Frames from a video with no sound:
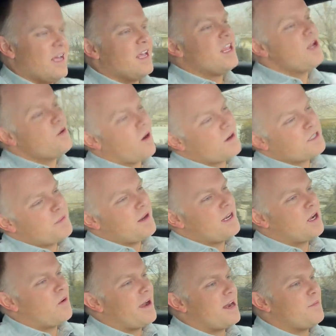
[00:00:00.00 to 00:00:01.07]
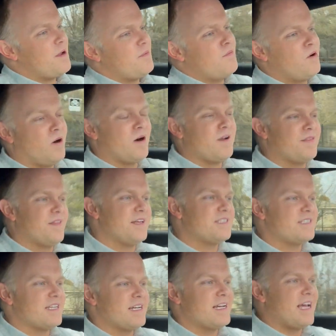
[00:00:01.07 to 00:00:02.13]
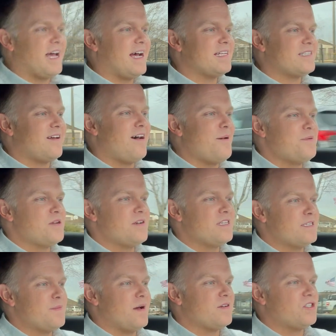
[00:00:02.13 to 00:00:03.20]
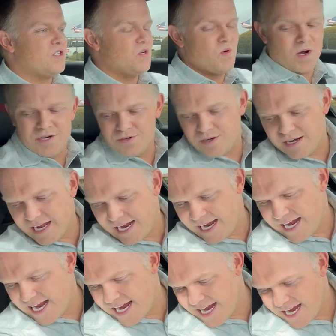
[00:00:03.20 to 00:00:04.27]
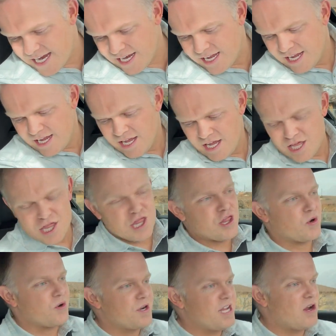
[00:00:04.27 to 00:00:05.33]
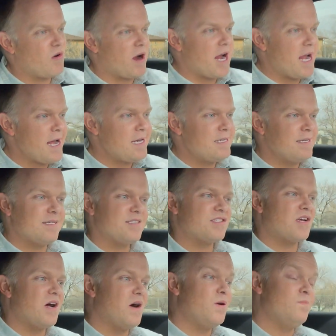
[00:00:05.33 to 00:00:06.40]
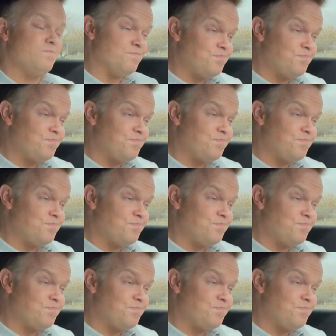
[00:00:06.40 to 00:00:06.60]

You are spending quite a bit more. This thing as option is about 230 grand, so